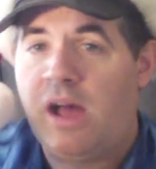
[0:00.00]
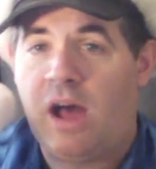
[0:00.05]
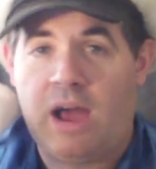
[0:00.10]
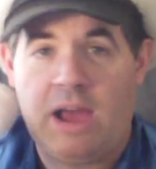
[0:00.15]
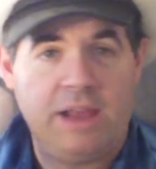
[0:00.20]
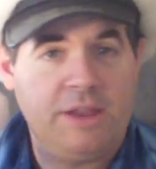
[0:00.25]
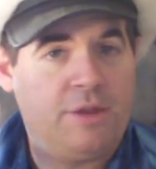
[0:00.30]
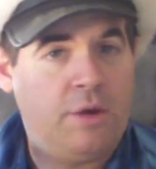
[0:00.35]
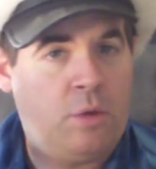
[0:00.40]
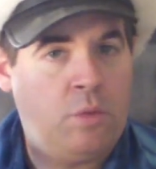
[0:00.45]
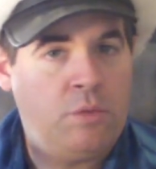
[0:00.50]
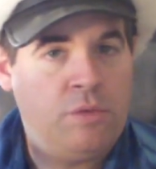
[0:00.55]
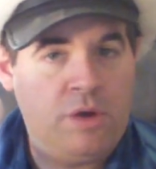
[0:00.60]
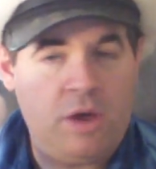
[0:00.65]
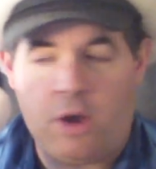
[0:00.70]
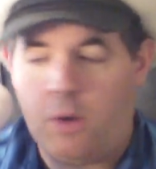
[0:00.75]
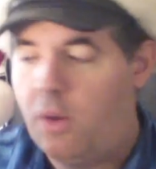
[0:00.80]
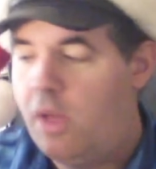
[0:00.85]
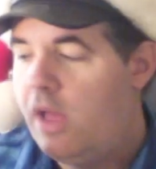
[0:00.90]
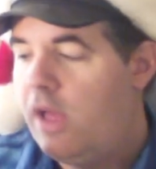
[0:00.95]
I don't
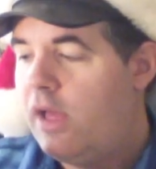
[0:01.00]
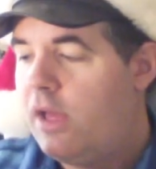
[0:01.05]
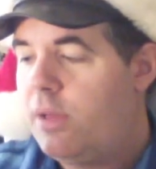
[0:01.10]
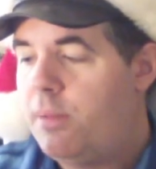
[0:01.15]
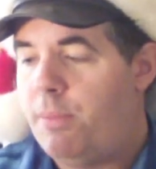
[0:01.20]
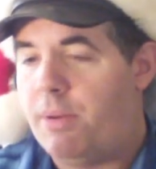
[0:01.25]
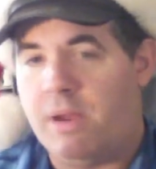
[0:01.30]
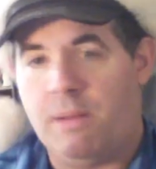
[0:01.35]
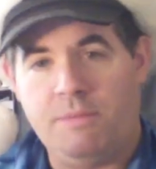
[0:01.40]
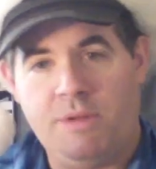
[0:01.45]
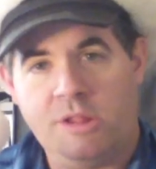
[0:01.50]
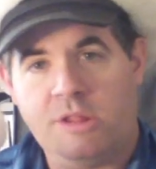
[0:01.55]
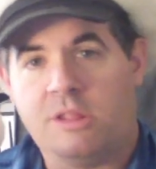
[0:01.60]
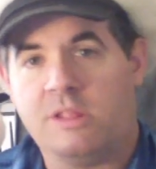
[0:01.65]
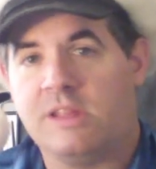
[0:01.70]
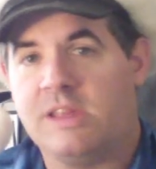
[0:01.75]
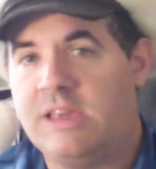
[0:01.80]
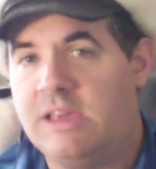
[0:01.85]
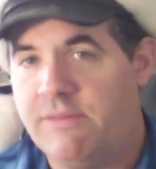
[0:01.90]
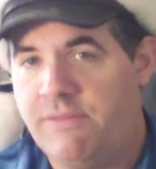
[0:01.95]
know, but I'm
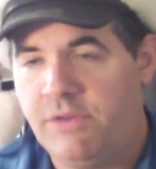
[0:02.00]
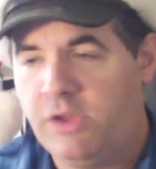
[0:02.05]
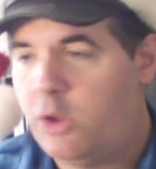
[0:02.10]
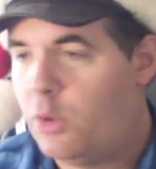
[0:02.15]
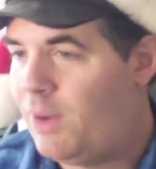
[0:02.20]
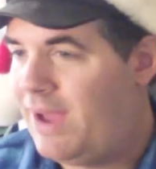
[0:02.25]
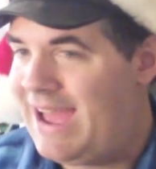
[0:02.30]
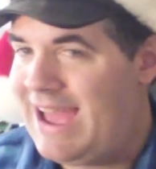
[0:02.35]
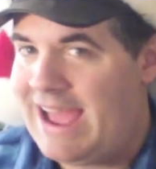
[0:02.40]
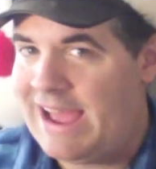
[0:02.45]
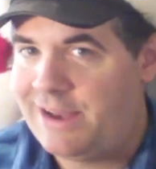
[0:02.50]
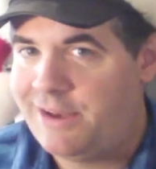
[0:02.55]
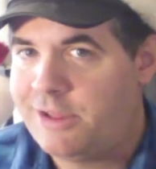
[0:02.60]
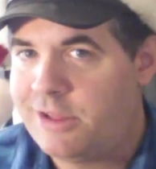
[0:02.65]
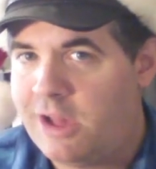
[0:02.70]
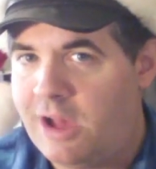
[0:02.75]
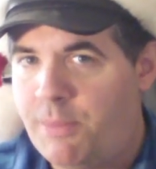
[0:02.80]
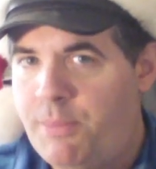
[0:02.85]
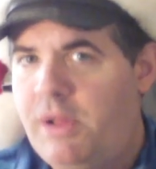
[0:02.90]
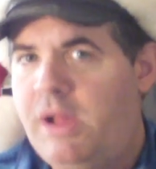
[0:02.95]
just giving you a
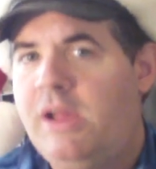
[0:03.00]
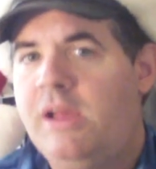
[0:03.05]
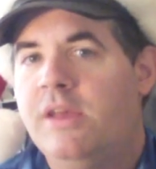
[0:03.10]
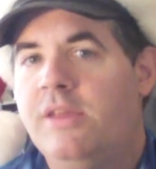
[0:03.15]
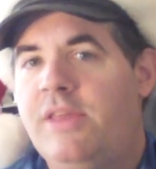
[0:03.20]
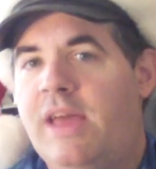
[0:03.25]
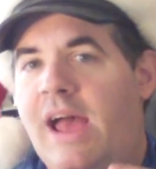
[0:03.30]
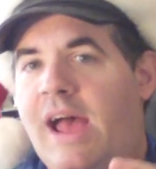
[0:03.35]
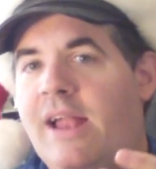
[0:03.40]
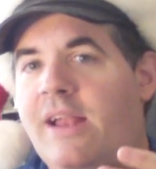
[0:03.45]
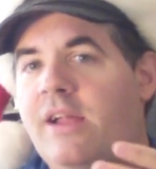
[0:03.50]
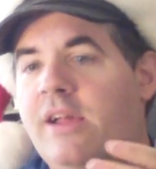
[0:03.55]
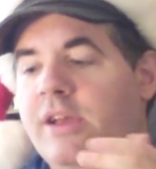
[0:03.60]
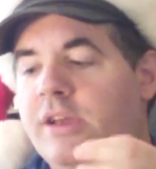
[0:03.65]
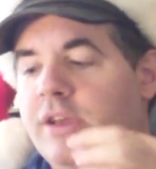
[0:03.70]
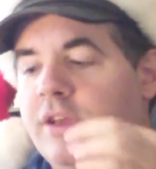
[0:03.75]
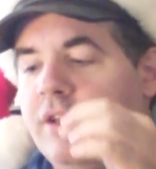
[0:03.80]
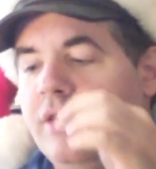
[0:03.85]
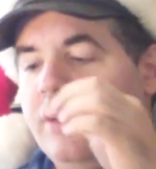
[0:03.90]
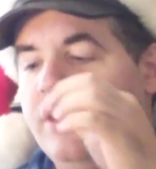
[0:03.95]
heads up that
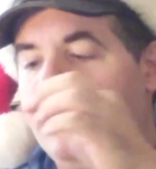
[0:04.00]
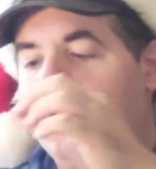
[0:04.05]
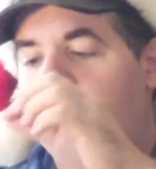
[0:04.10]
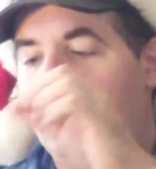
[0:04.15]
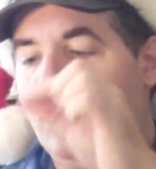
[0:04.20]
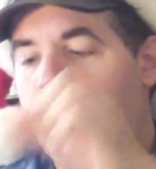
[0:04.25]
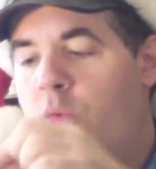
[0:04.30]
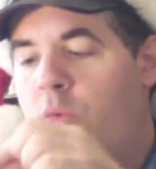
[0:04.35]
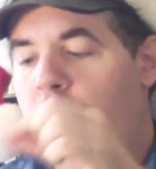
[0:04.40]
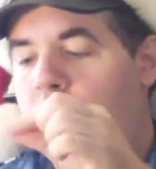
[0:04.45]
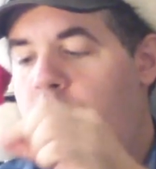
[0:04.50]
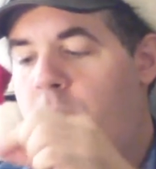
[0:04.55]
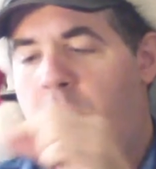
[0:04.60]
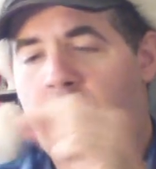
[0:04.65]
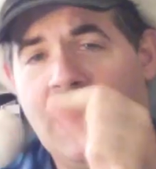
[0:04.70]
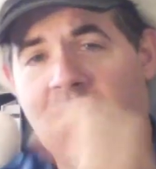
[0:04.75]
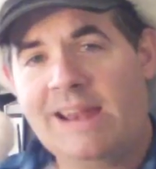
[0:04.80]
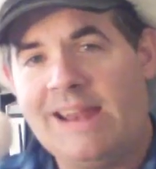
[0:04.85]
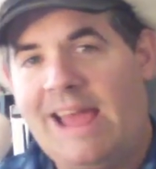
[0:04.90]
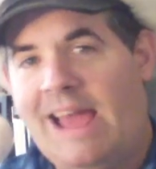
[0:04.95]
you
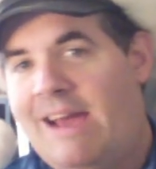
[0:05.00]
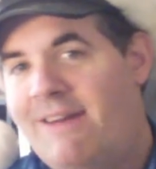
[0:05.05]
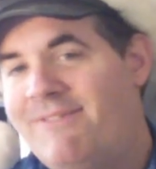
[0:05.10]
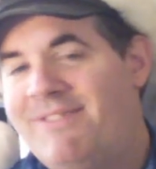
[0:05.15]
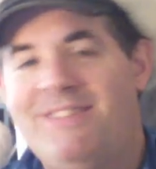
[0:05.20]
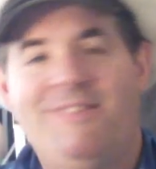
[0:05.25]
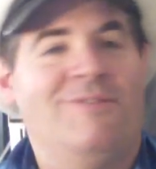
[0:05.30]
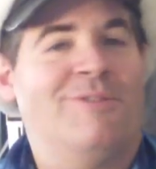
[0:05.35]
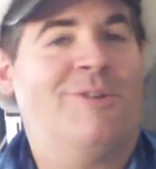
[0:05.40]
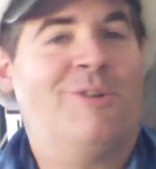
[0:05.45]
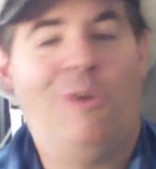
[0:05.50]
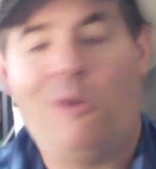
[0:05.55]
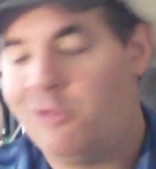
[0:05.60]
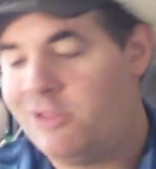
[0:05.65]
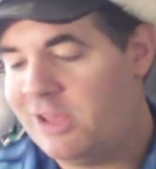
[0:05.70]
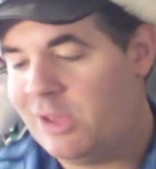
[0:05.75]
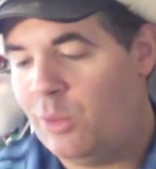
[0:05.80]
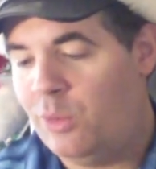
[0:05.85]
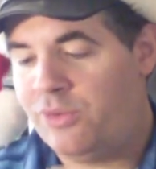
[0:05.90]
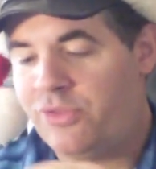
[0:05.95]
might have
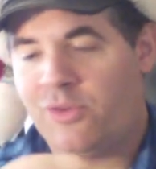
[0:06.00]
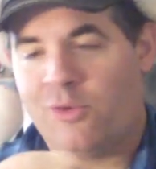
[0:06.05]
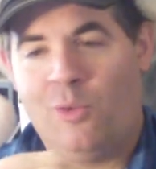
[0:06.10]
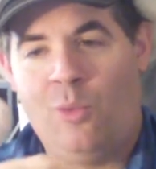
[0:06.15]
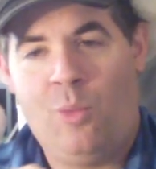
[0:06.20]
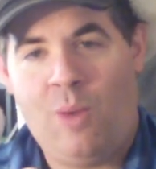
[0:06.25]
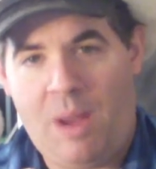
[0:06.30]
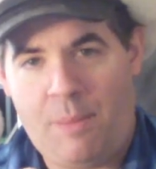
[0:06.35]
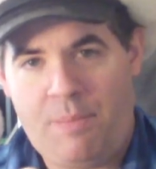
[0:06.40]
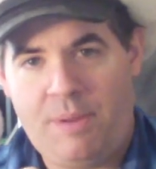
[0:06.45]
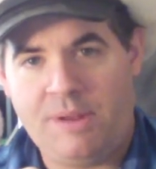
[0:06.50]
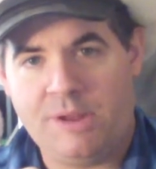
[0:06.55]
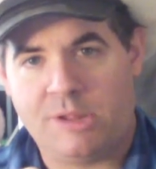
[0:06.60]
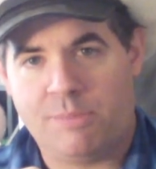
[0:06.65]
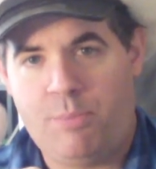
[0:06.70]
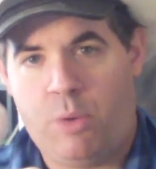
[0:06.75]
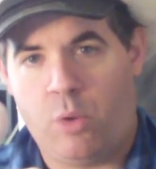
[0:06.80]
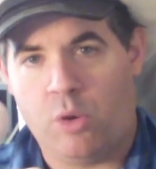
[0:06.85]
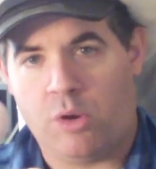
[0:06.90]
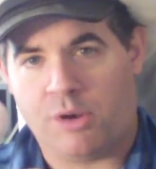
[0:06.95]
difficulty with your
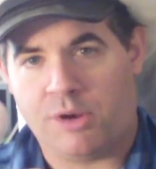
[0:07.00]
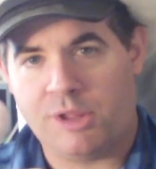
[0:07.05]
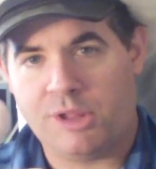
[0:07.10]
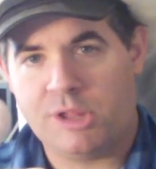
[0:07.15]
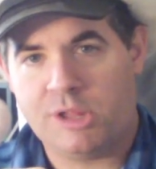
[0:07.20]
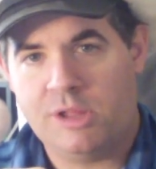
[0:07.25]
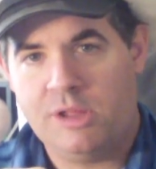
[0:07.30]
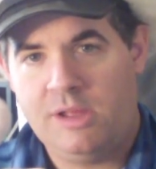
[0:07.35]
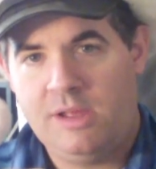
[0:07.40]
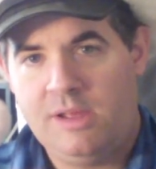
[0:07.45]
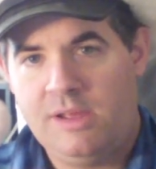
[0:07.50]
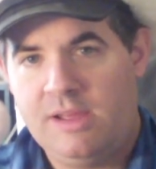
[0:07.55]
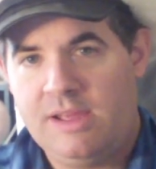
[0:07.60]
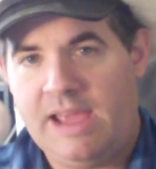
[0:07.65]
weapons ports,